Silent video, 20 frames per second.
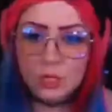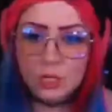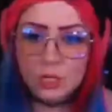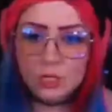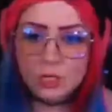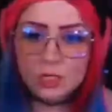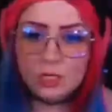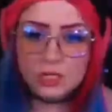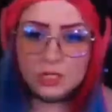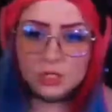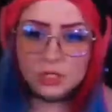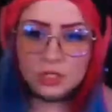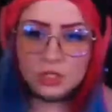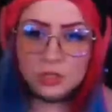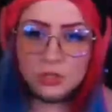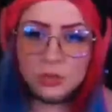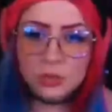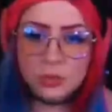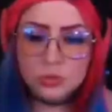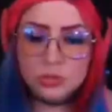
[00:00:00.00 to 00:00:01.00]
that
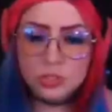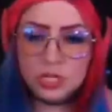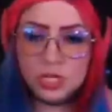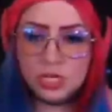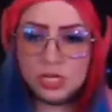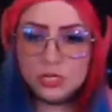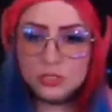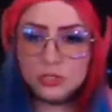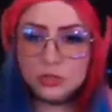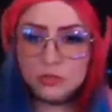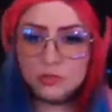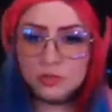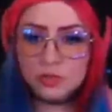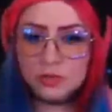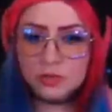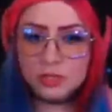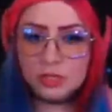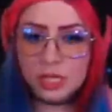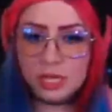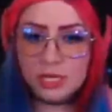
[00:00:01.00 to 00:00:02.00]
Tuesdays are
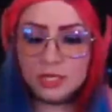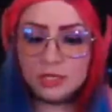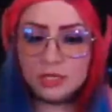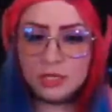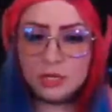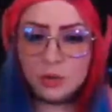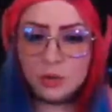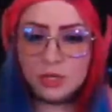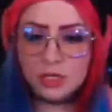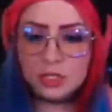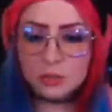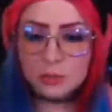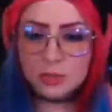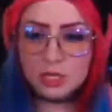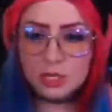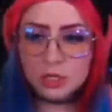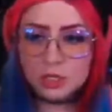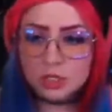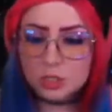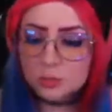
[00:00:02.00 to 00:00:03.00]
very likely going to be
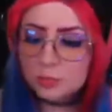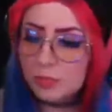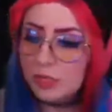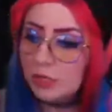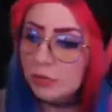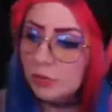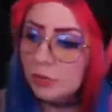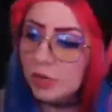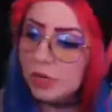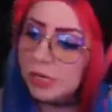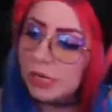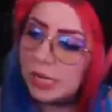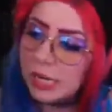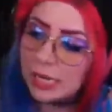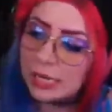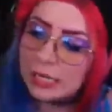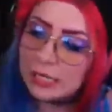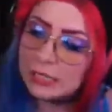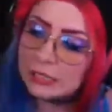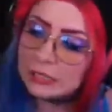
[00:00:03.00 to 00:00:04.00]
our speedrun
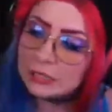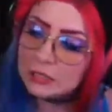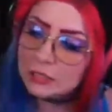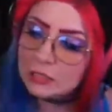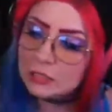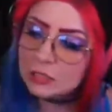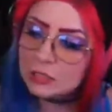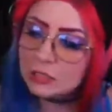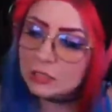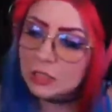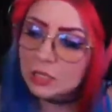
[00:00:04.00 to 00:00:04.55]
days.